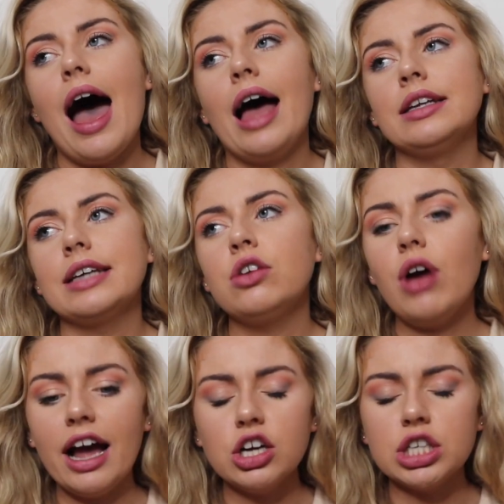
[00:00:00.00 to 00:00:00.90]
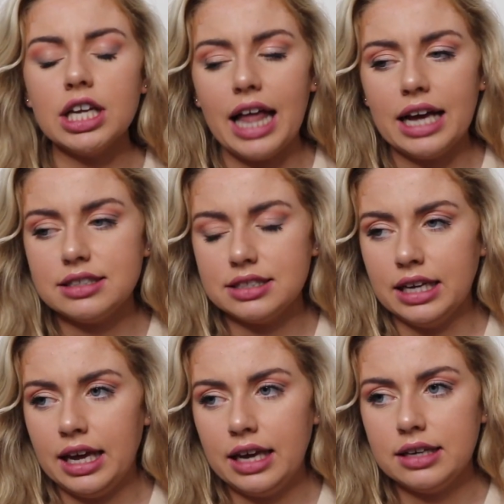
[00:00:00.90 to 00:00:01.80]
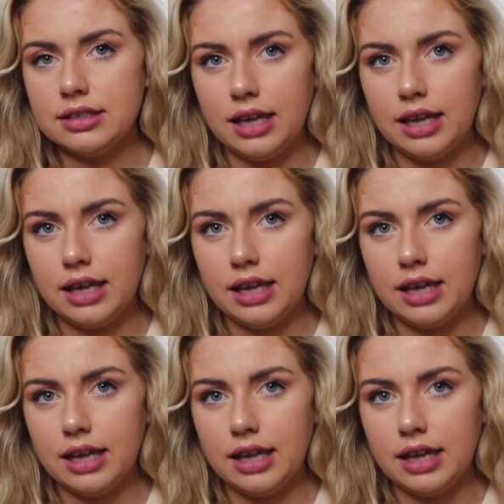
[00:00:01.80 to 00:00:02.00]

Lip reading: And I don't actually like snakes,